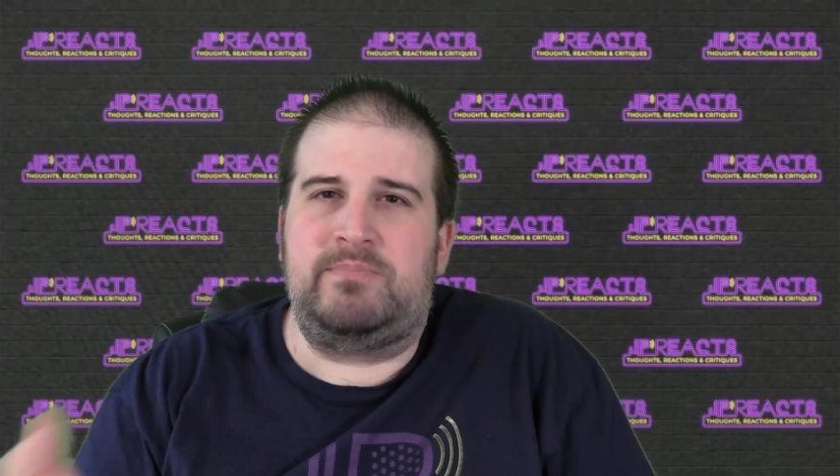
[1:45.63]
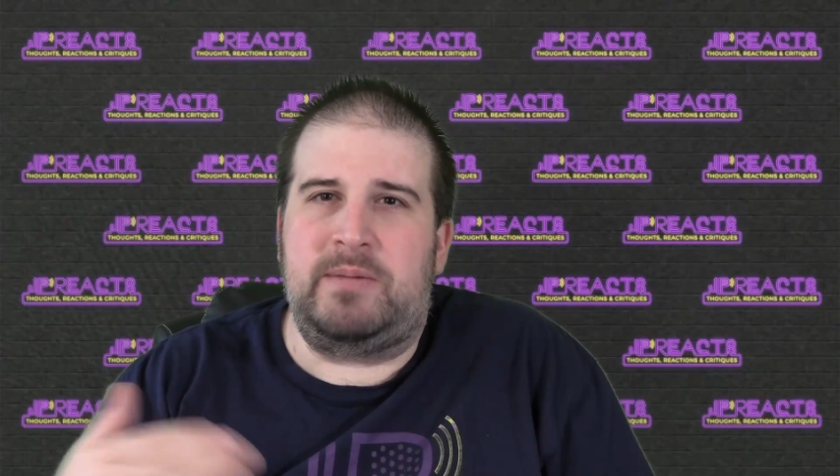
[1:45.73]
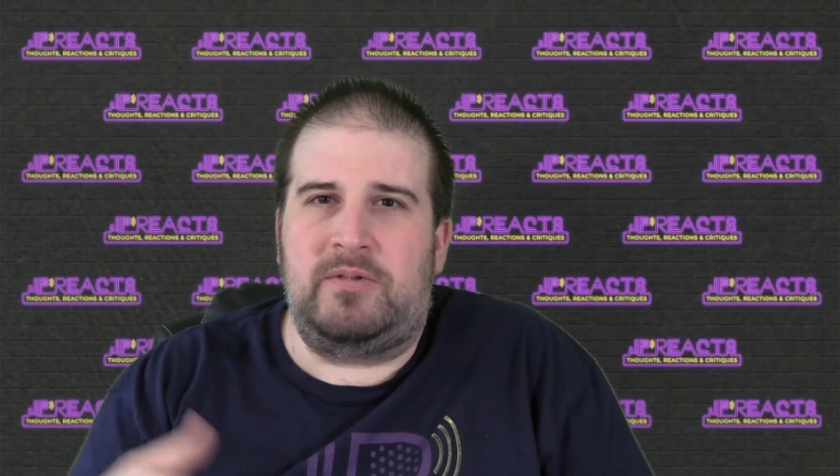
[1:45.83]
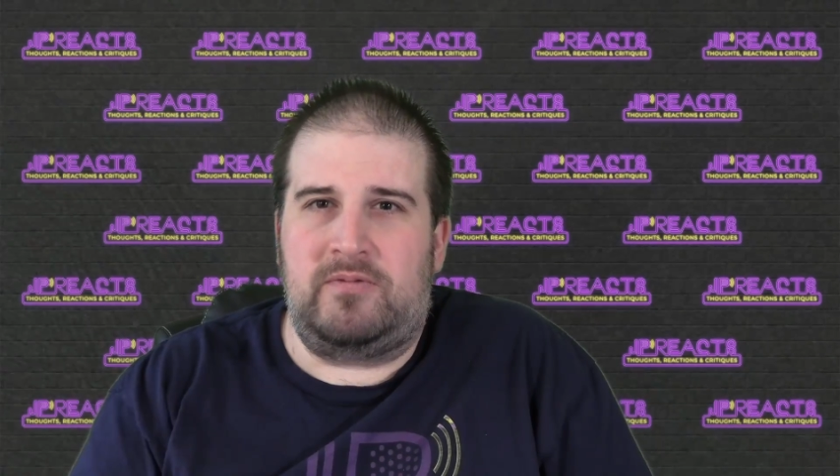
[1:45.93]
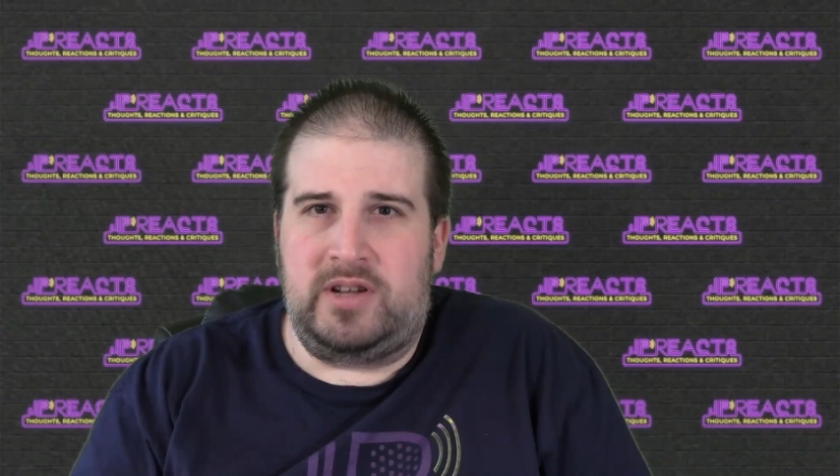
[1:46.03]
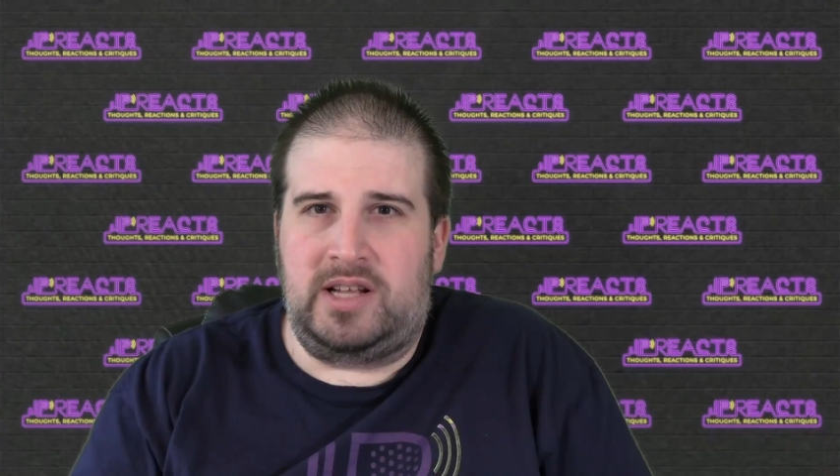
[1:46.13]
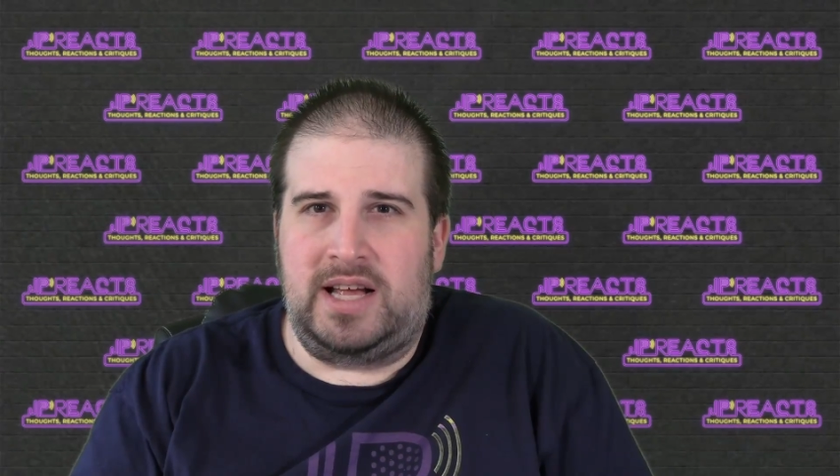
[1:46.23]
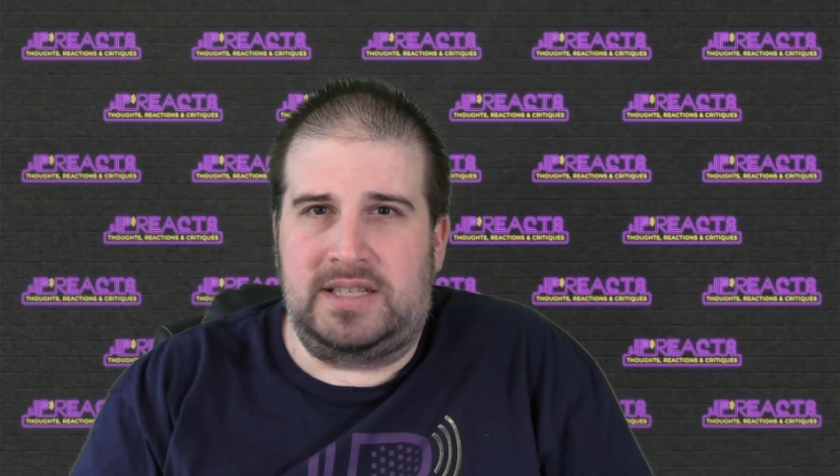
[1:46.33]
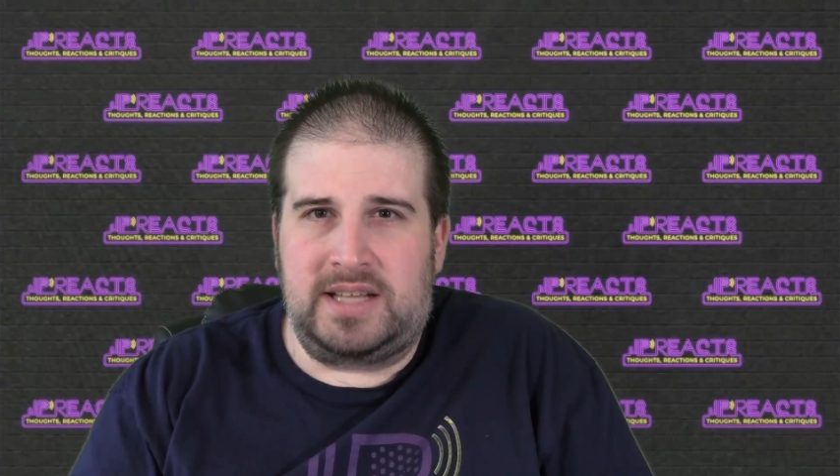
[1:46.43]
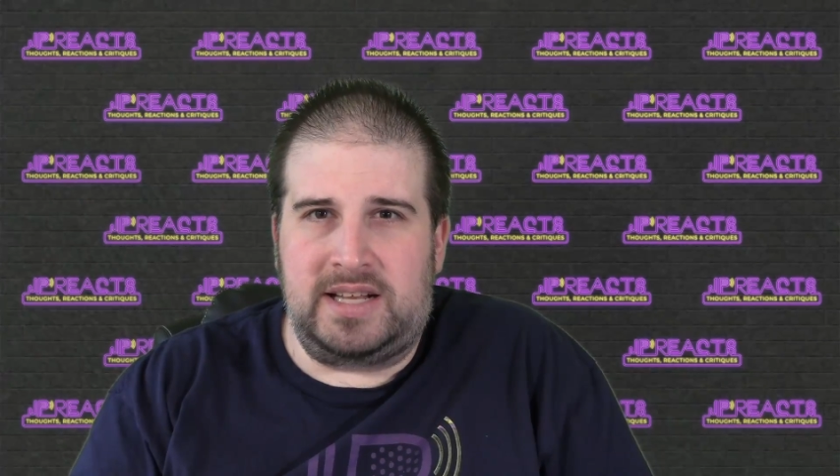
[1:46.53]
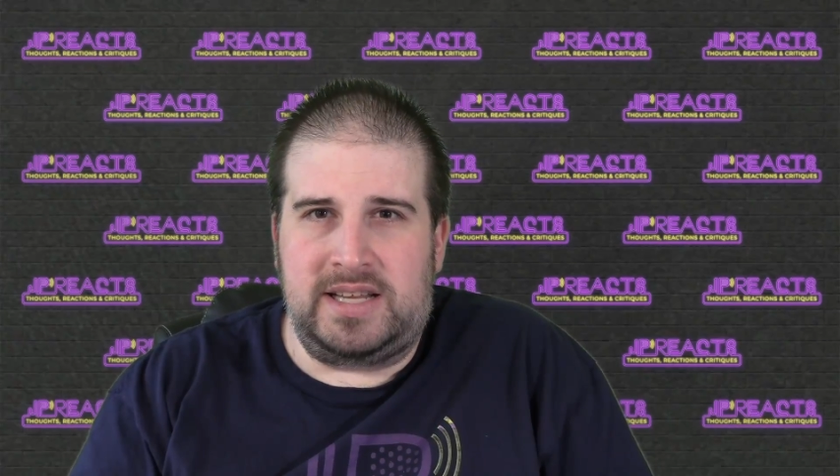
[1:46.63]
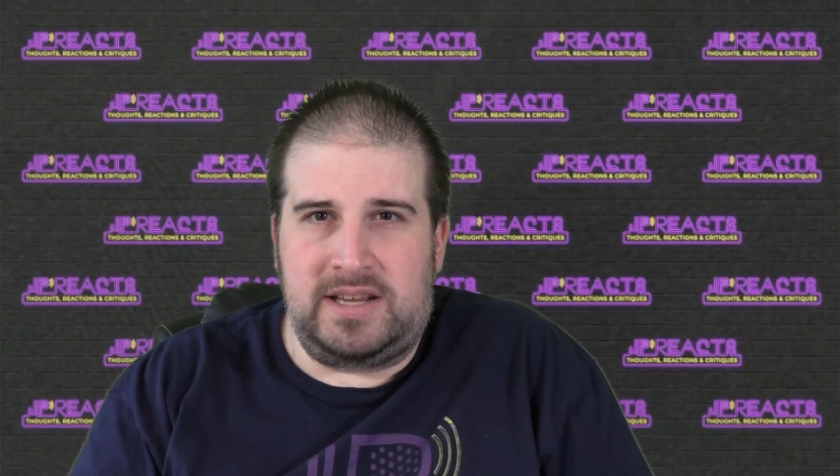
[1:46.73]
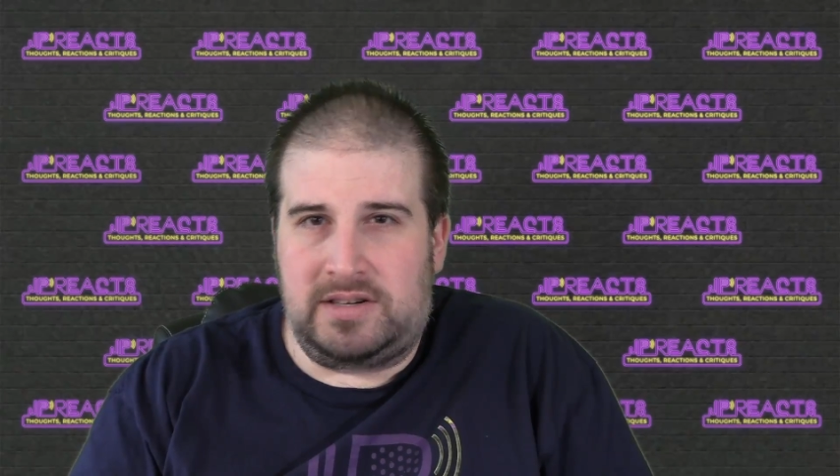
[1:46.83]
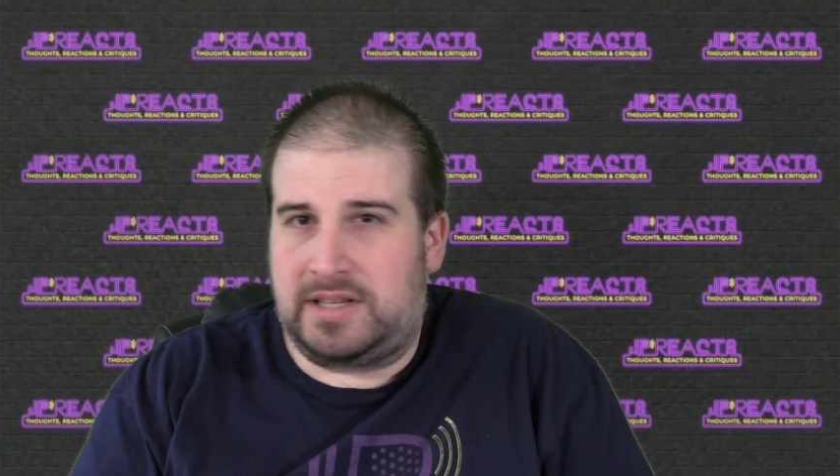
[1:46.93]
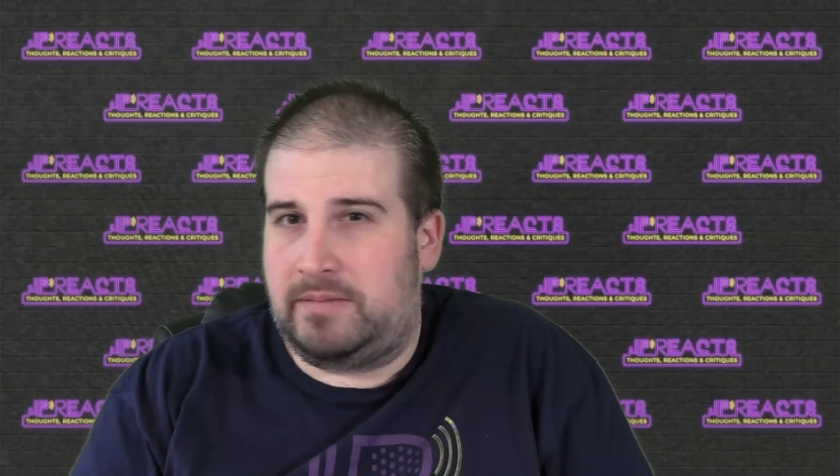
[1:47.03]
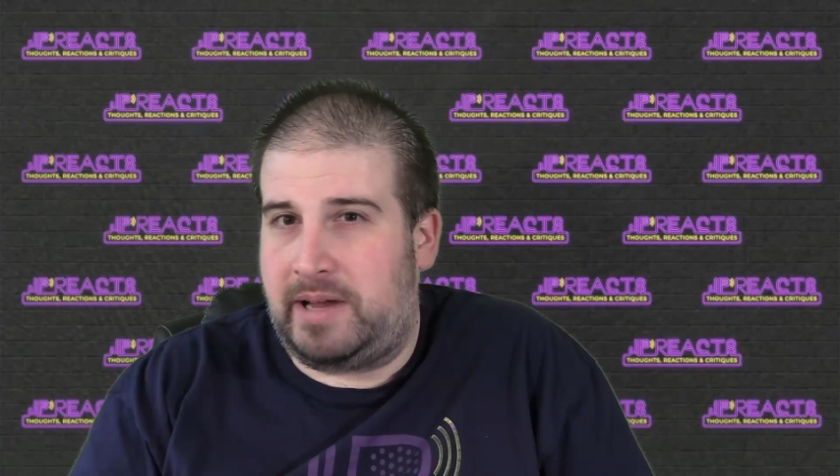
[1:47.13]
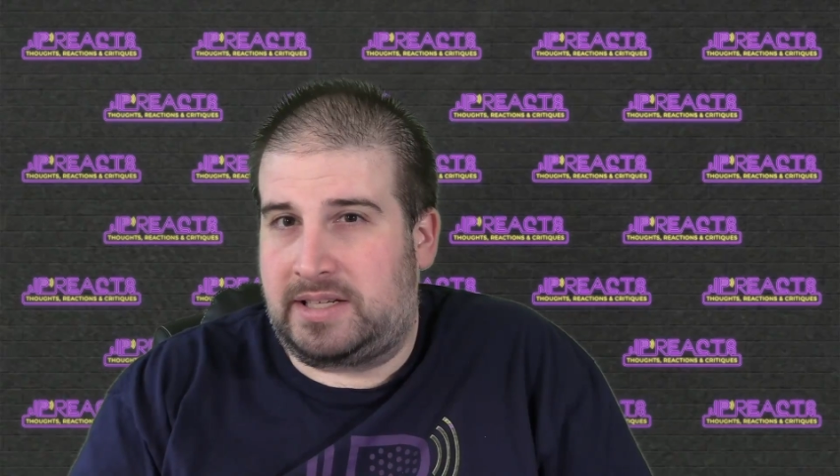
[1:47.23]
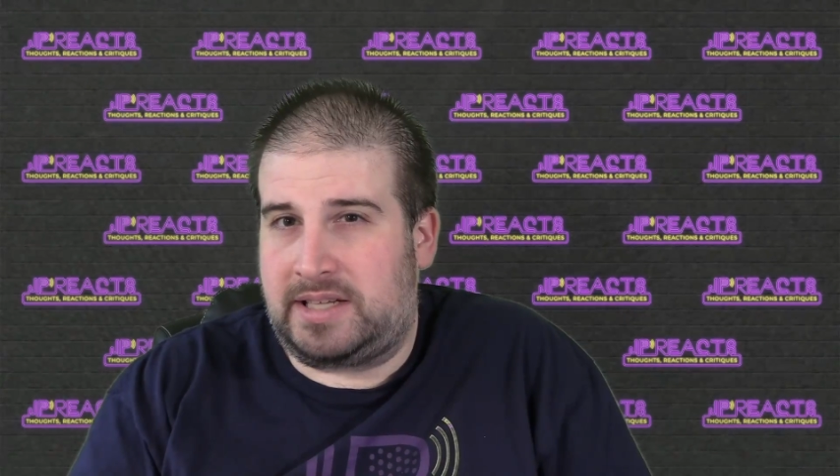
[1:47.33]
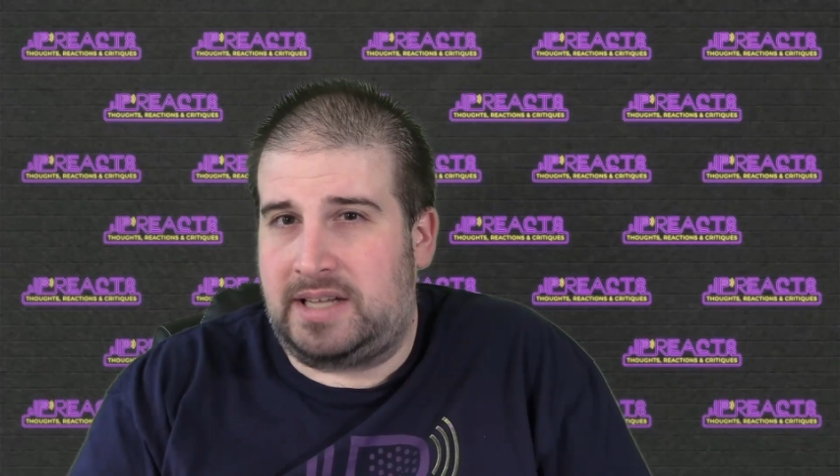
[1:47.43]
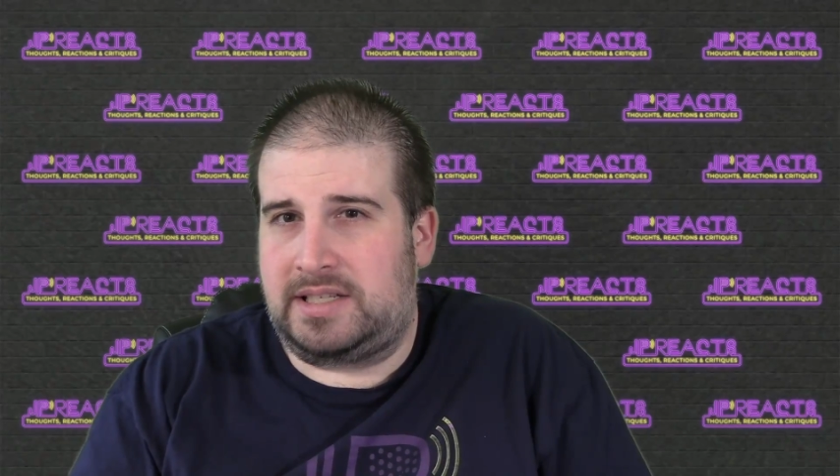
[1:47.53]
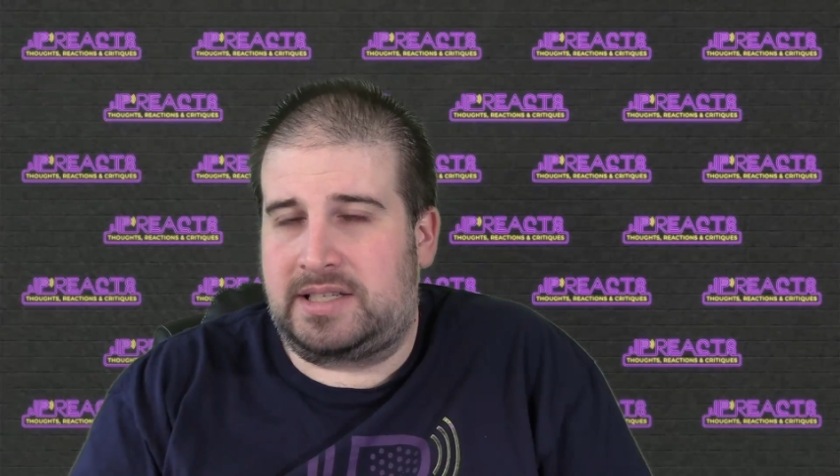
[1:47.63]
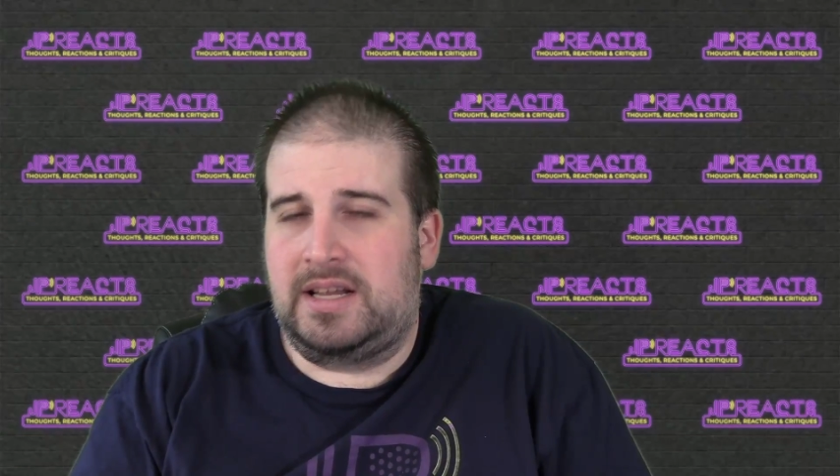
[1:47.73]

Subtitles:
people realized that the years didn't make sense,